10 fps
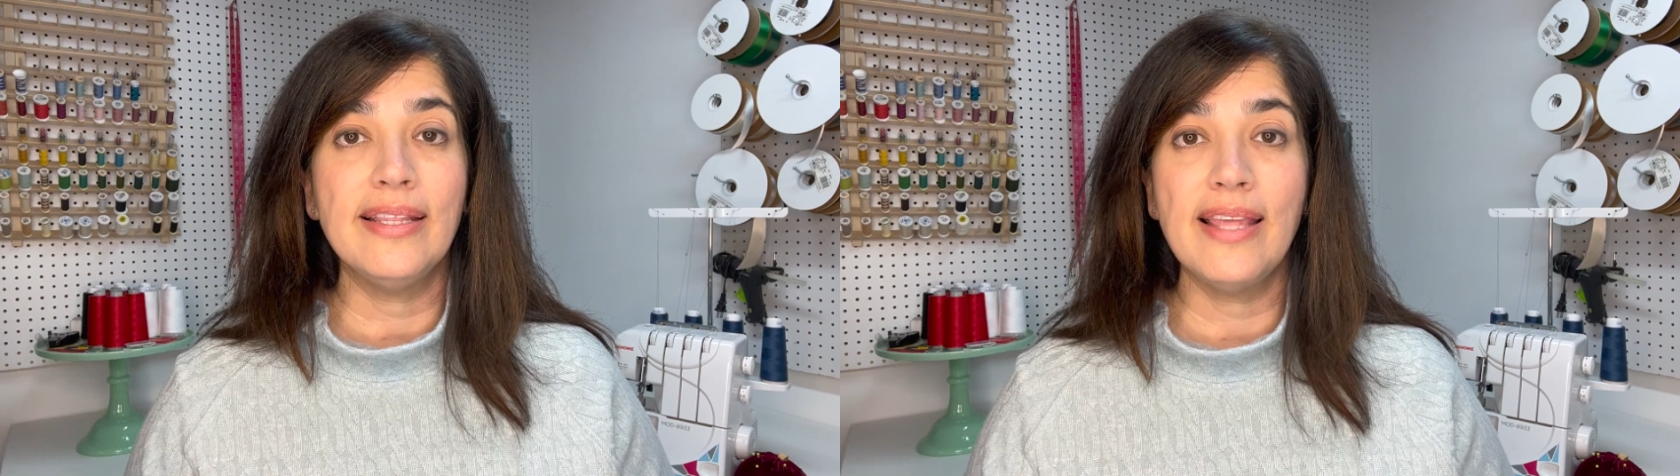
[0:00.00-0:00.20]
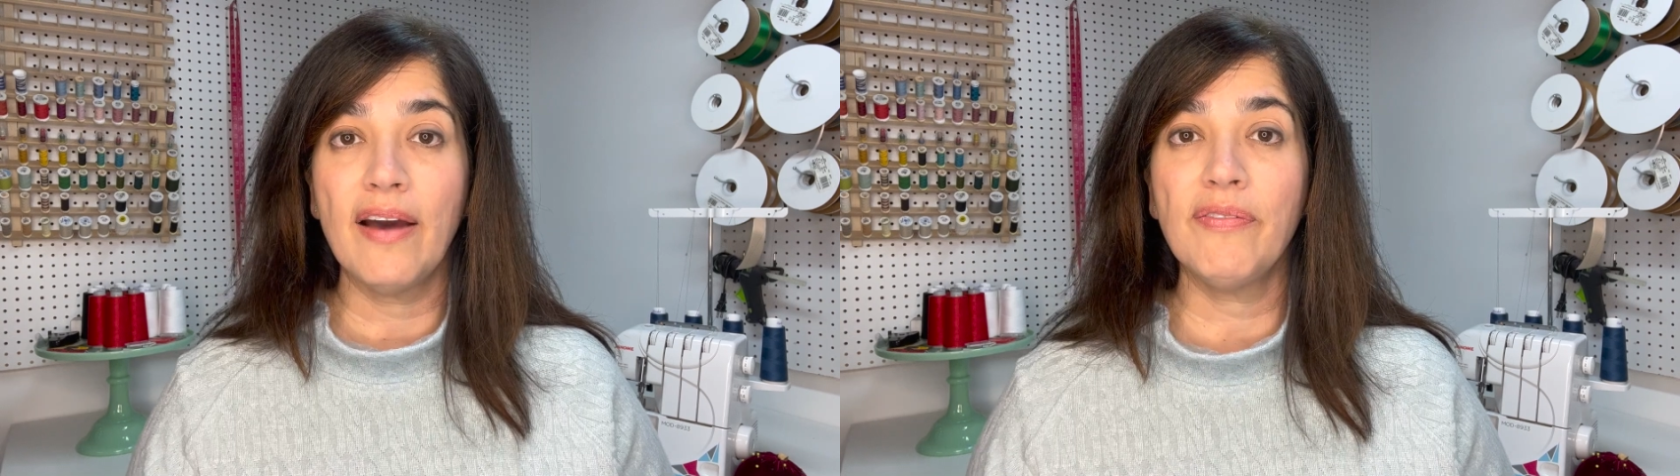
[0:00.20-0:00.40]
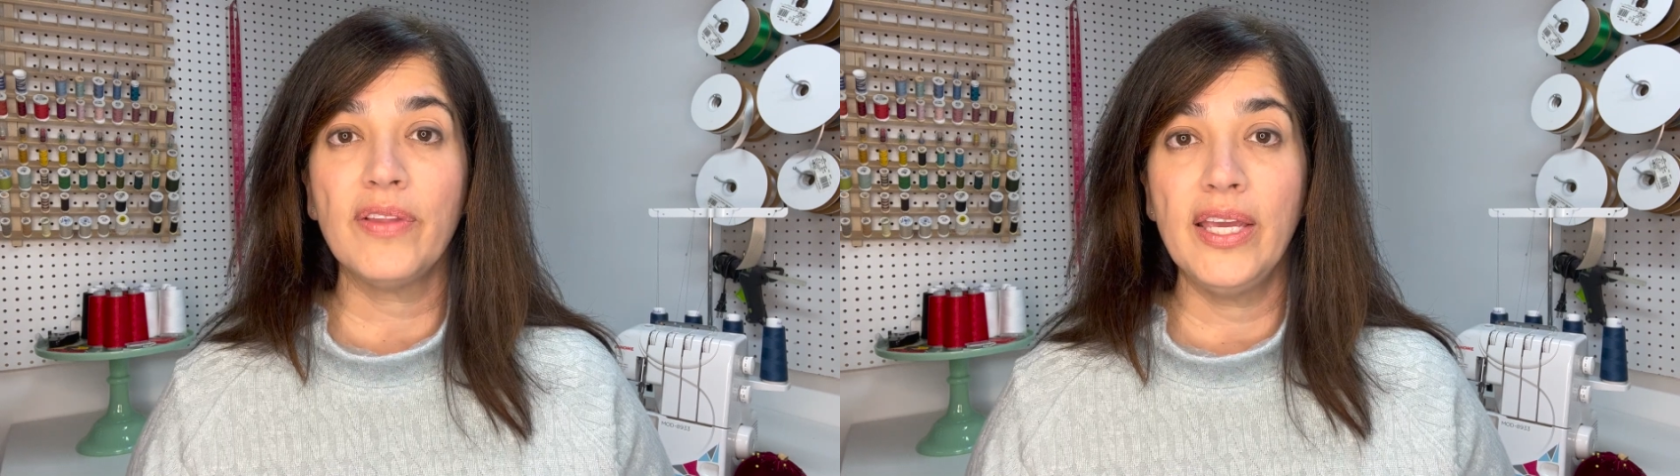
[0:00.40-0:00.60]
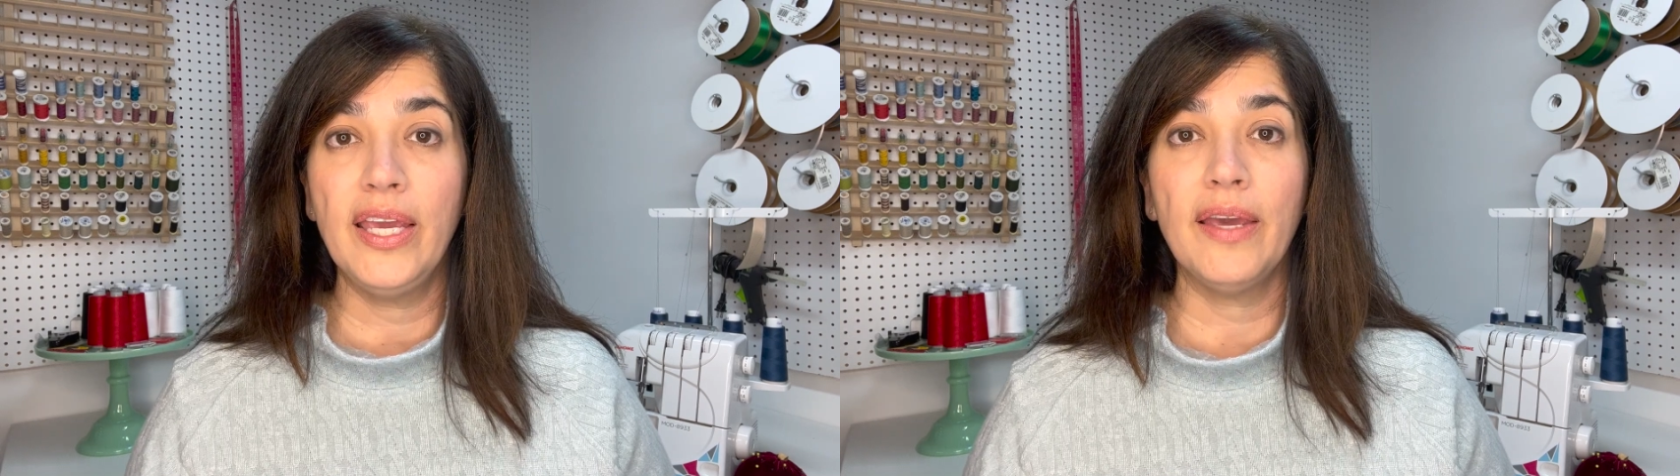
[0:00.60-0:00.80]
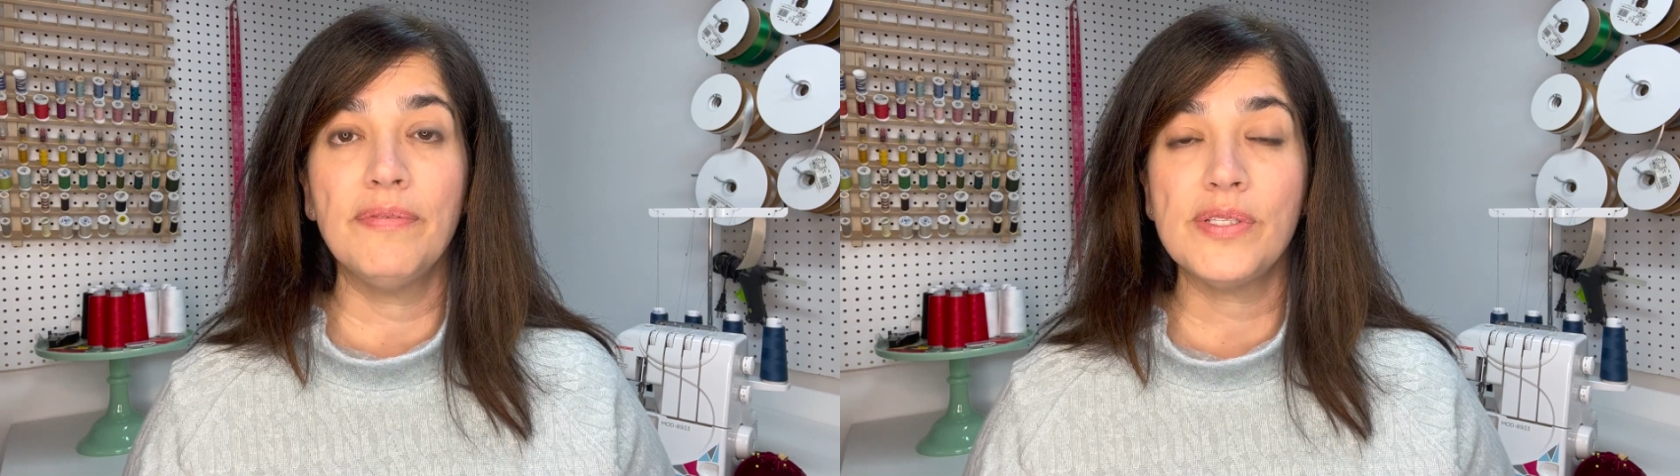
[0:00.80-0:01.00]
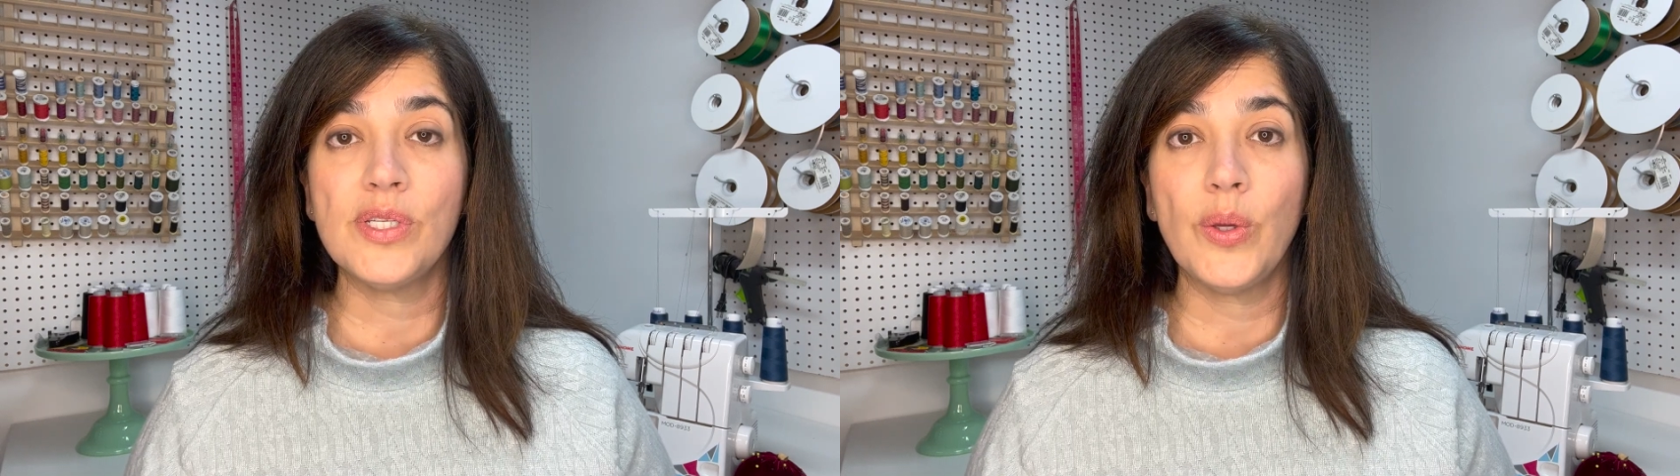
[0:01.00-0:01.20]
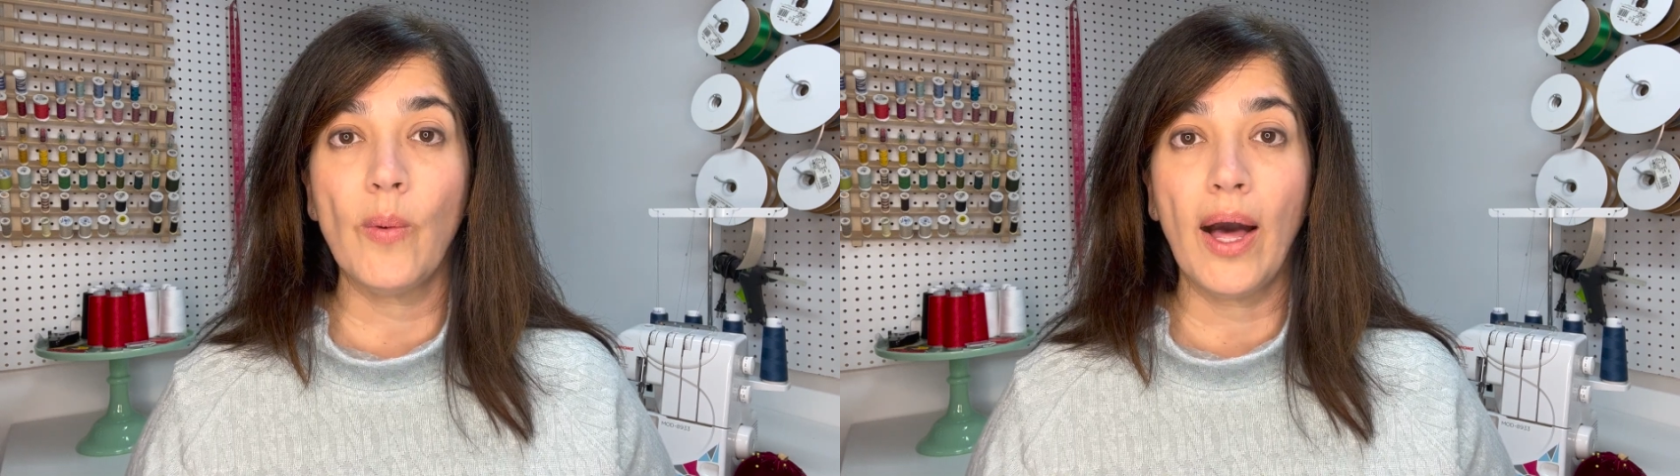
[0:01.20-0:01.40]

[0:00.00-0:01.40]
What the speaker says: definitely gives you